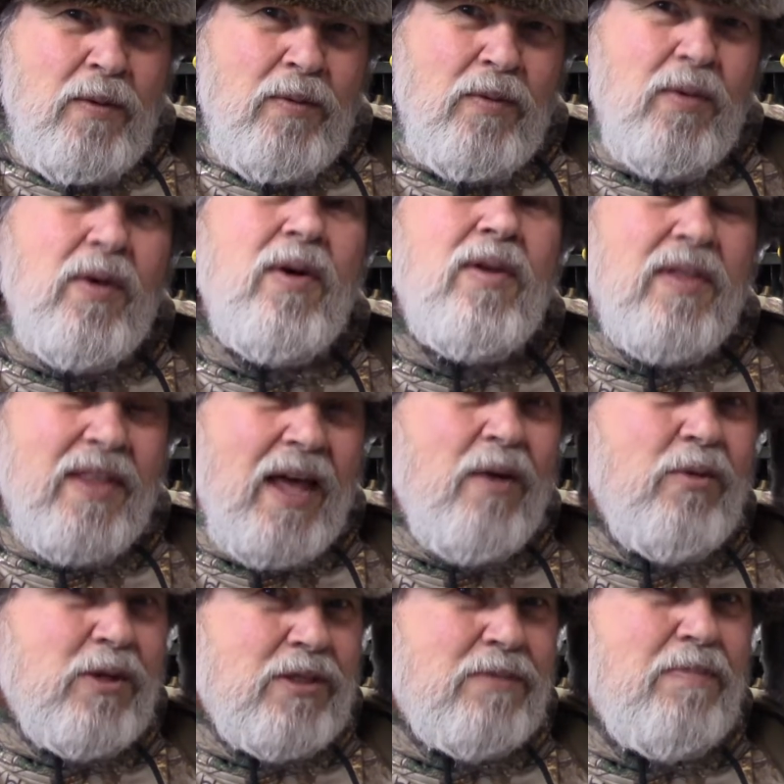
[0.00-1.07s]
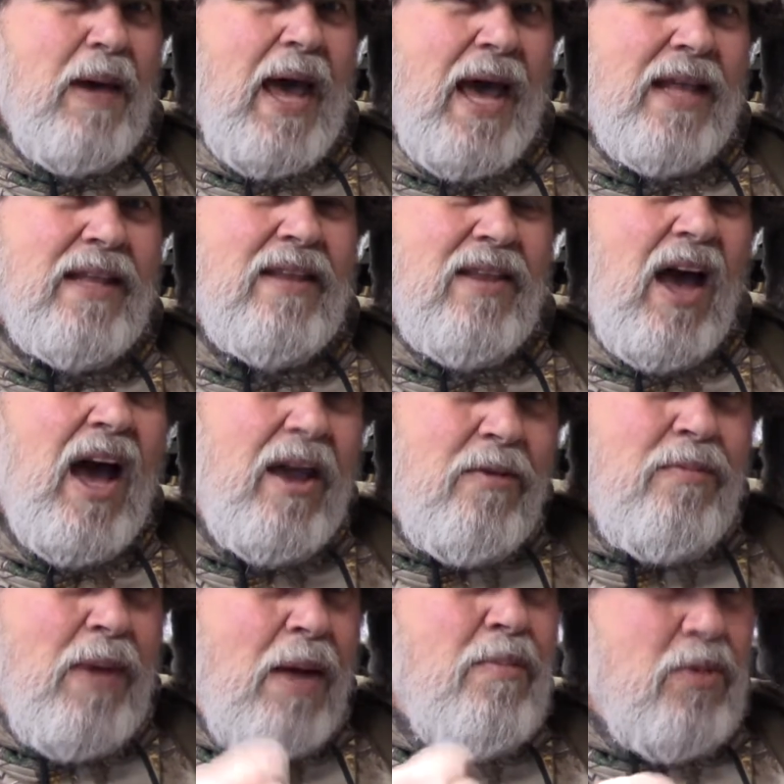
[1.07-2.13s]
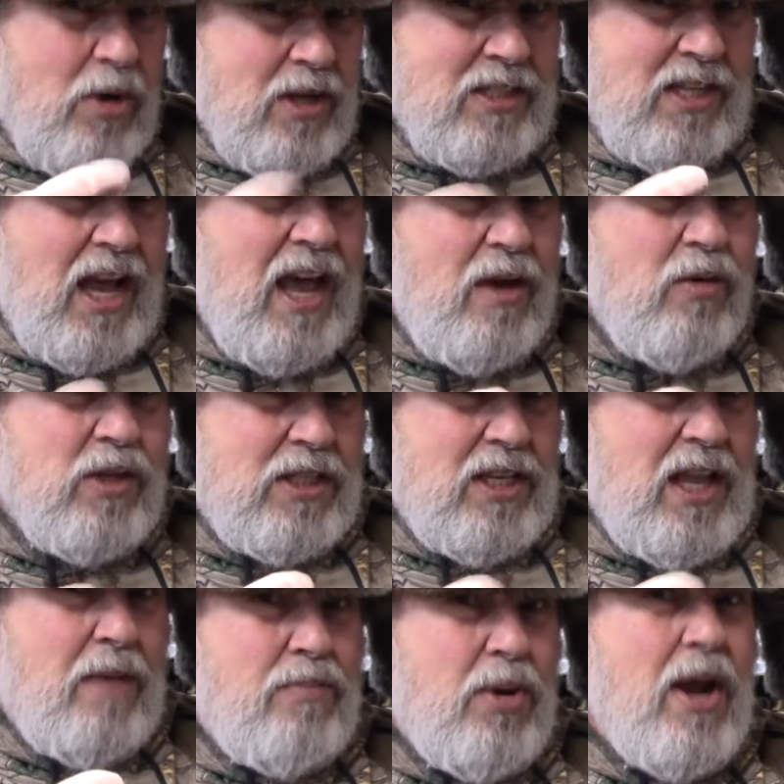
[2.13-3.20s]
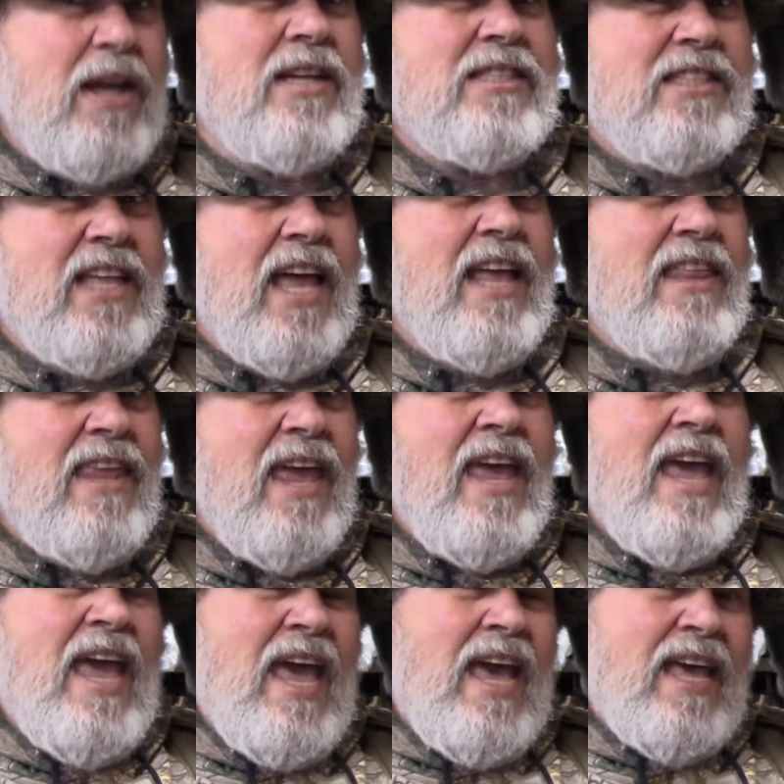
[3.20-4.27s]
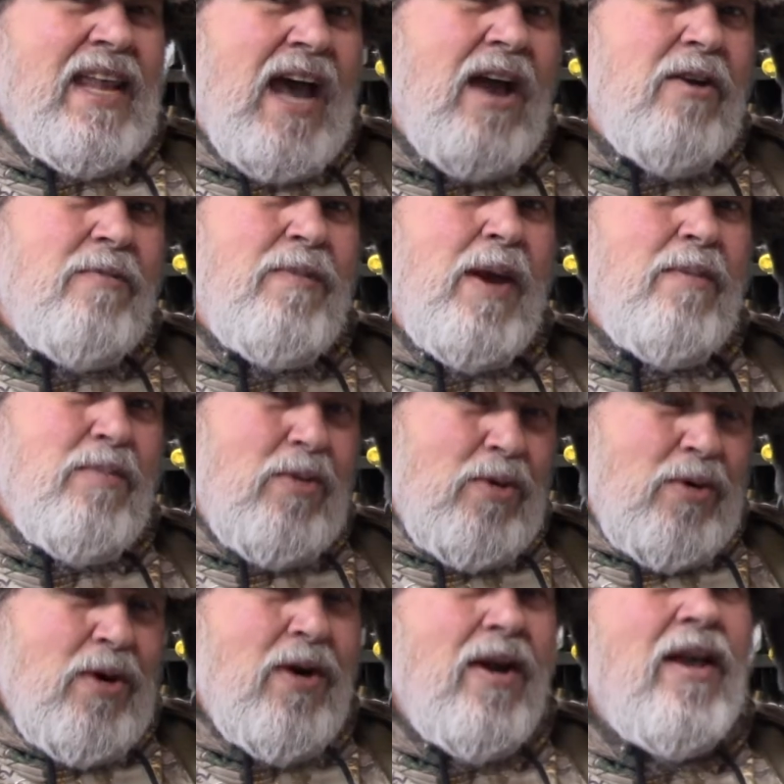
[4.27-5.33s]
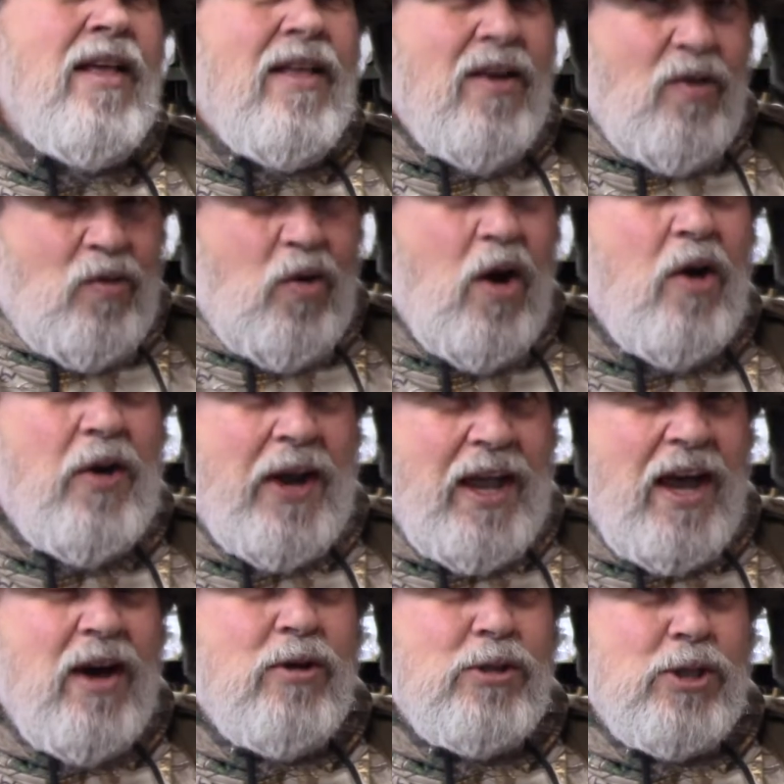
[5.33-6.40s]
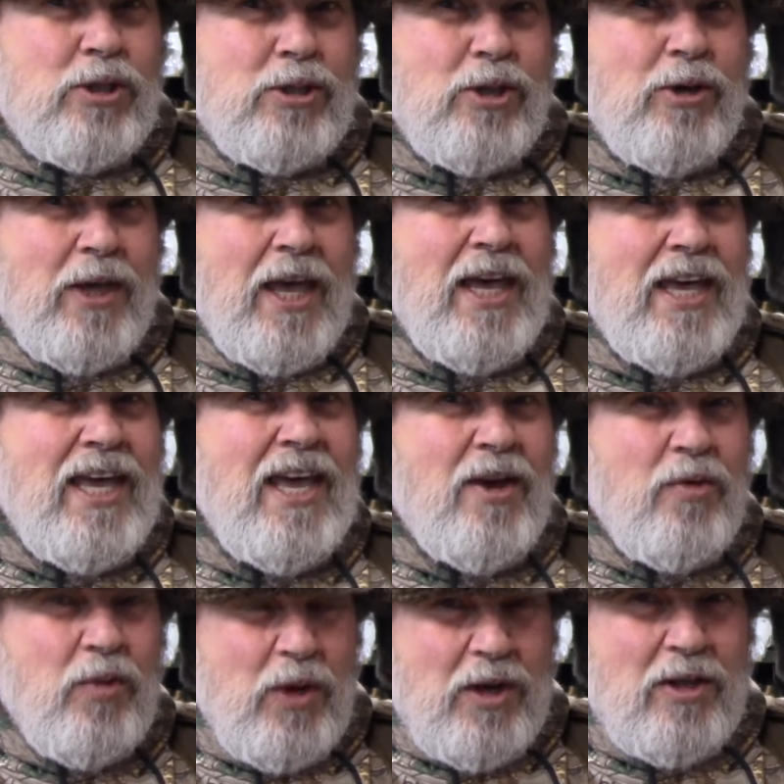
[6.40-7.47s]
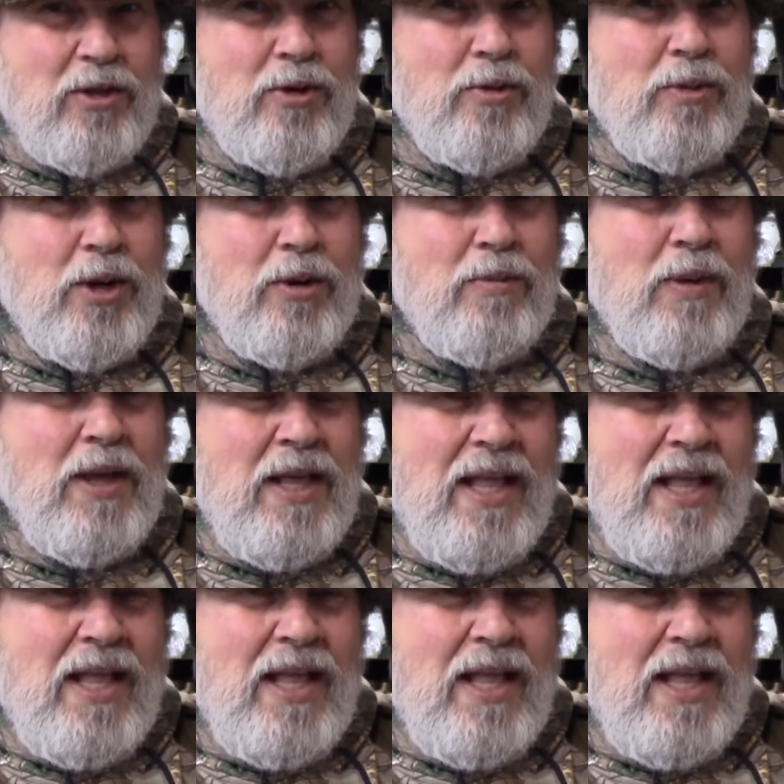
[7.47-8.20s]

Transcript: Well, that was bad. I remember because I was an apprentice then, and I remember wiring houses, okay, with aluminum.